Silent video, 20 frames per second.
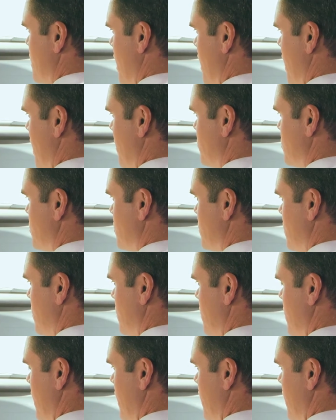knobs,
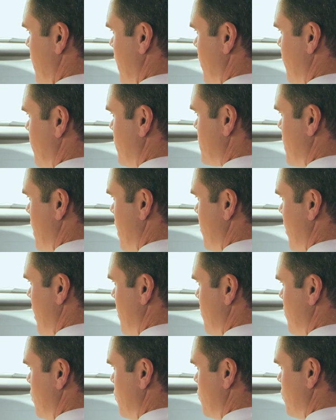and every time
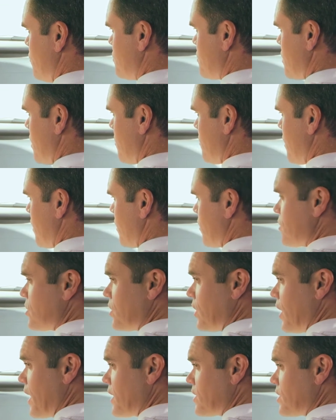I move something or
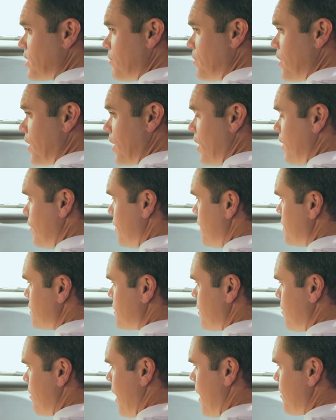select something on
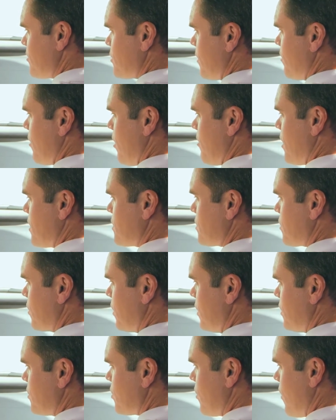this, it pops up on my screen.